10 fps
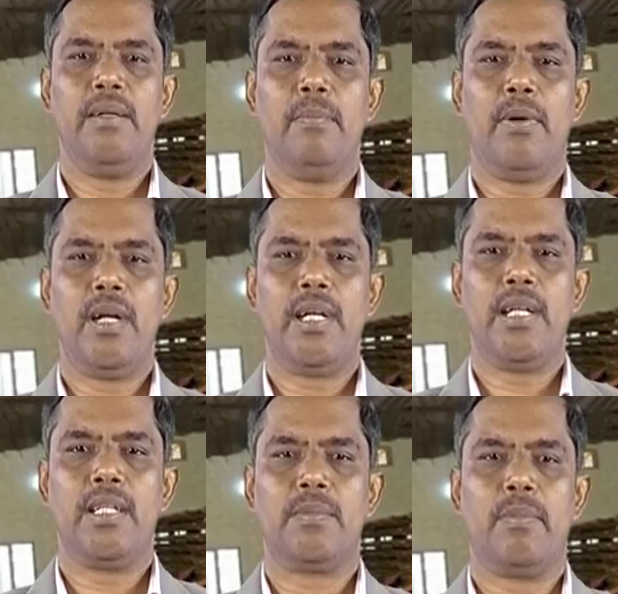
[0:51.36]
important
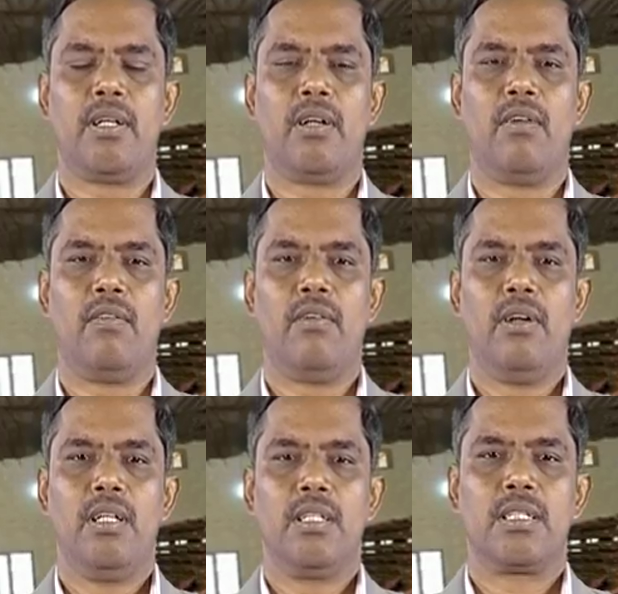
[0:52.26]
aspect of
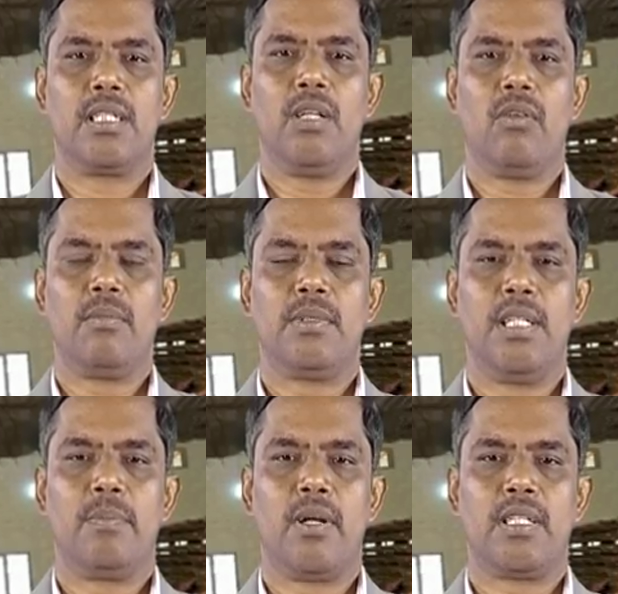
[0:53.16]
silkworm
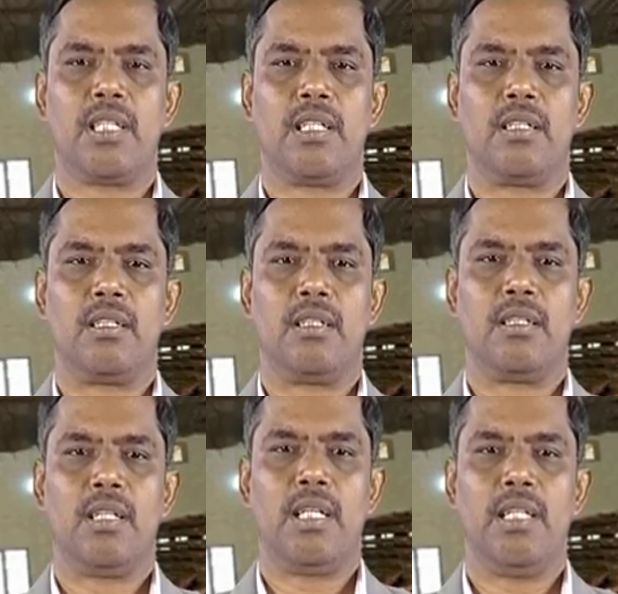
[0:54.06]
seed production
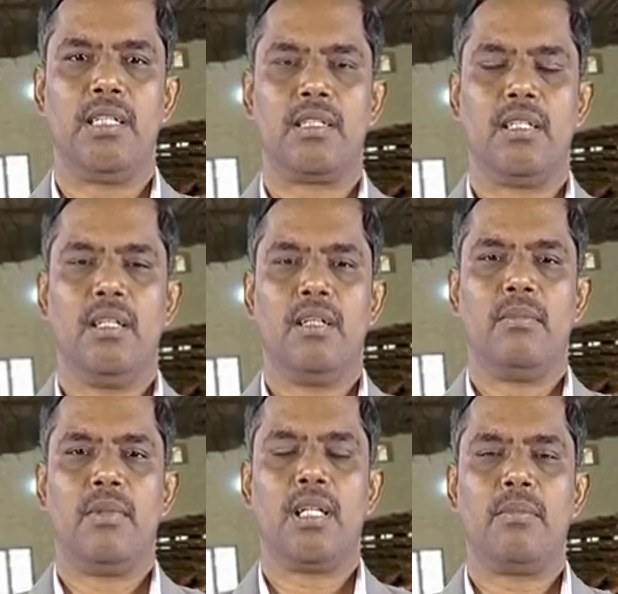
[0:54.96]
that is
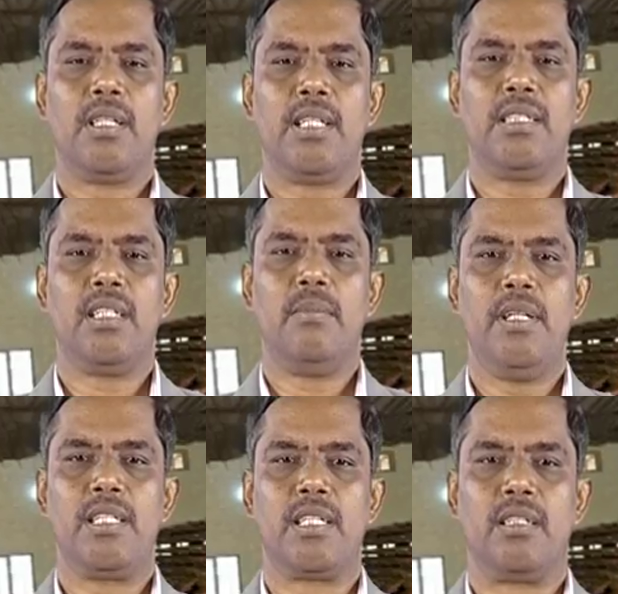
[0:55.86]
mother moth
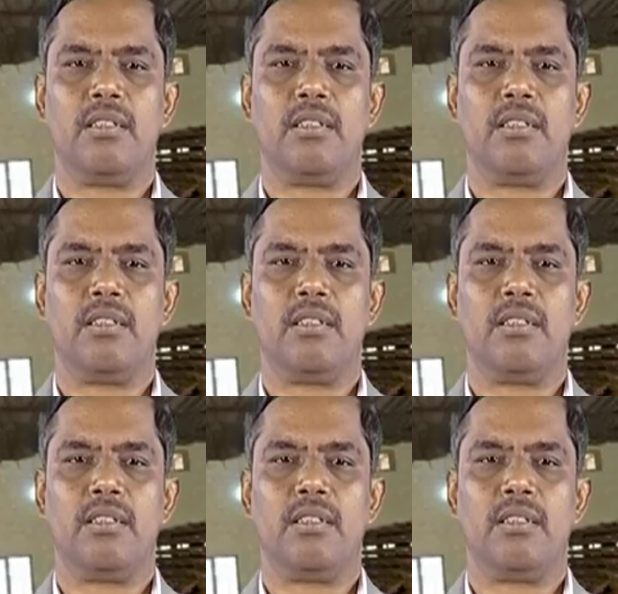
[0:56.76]
examination.